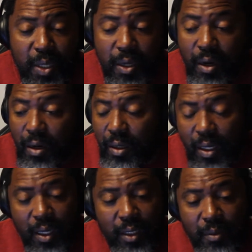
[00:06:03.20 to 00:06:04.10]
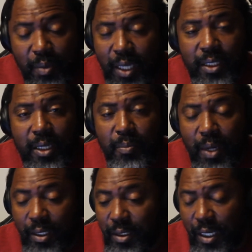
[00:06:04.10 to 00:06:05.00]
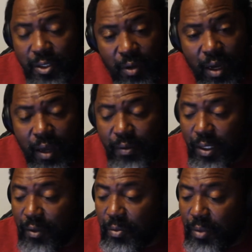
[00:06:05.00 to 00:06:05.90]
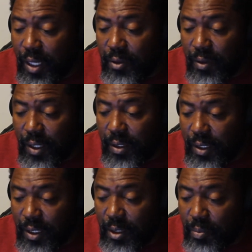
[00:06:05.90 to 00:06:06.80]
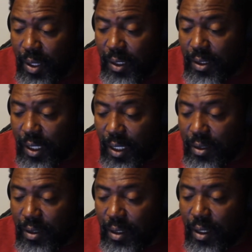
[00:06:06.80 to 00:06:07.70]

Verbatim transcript: PR, the bank did apologize. So I have to give them that credit. They did apologize.